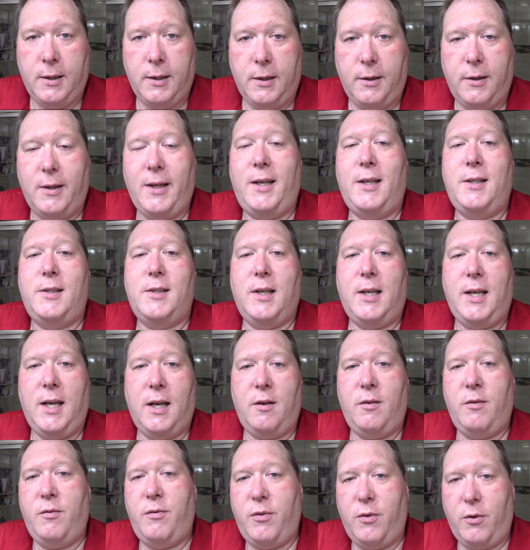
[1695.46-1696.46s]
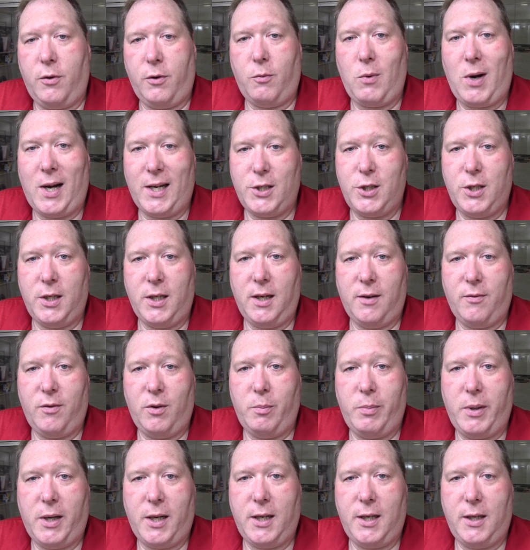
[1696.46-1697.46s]
Thanks again for watching,
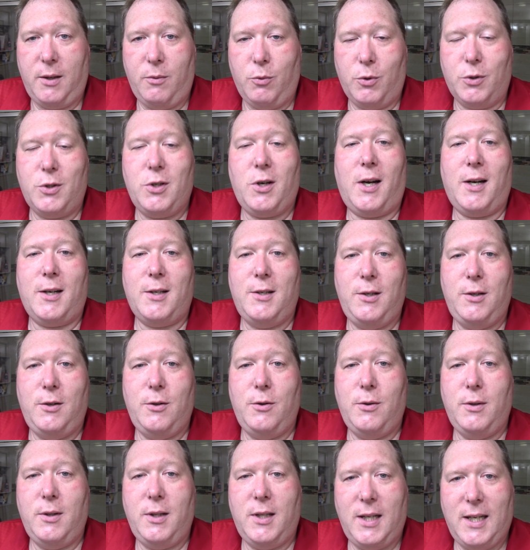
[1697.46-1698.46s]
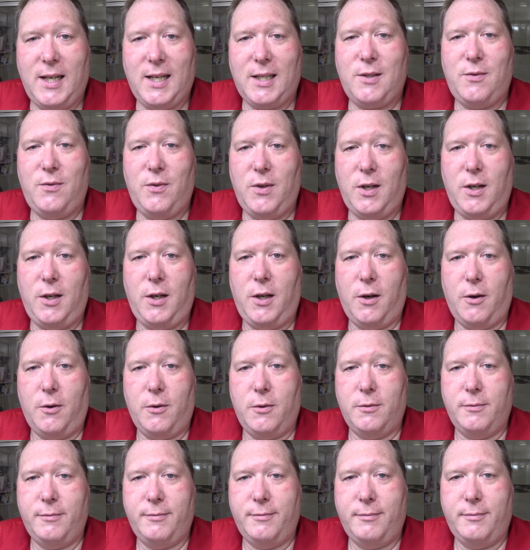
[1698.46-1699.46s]
everybody, and we'll talk to you in the next
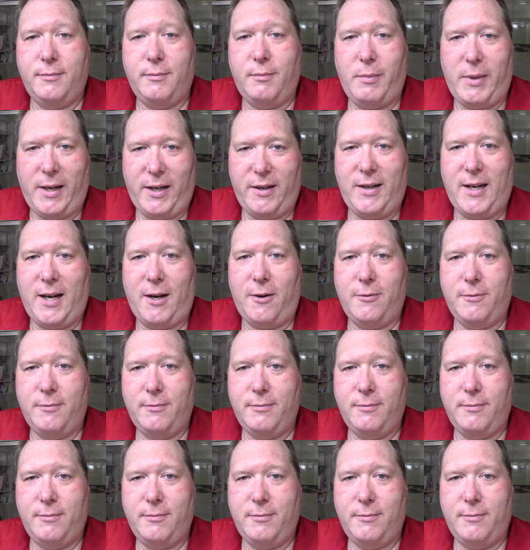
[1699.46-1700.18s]
video. Bye now.